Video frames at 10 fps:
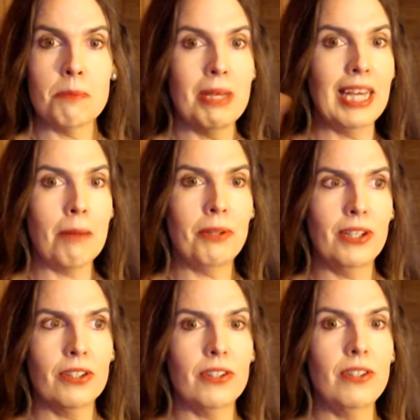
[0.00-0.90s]
Being
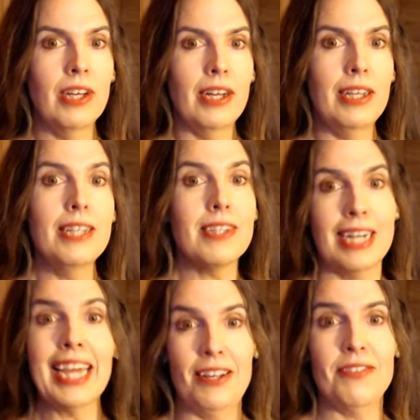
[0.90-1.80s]
apolitical, it's a
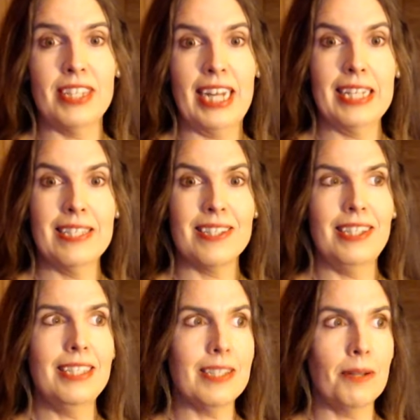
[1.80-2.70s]
negative stance.
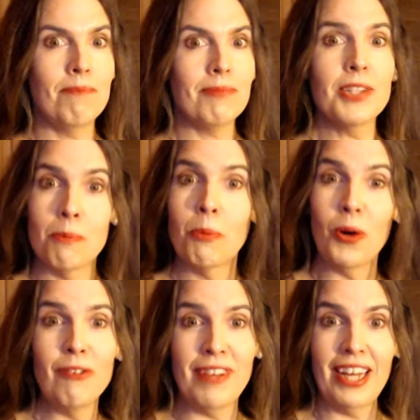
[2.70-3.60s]
It's um, it's a
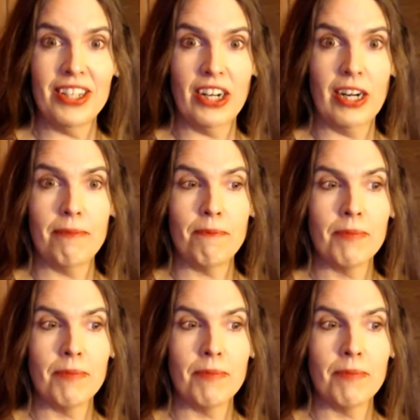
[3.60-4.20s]
moral failure.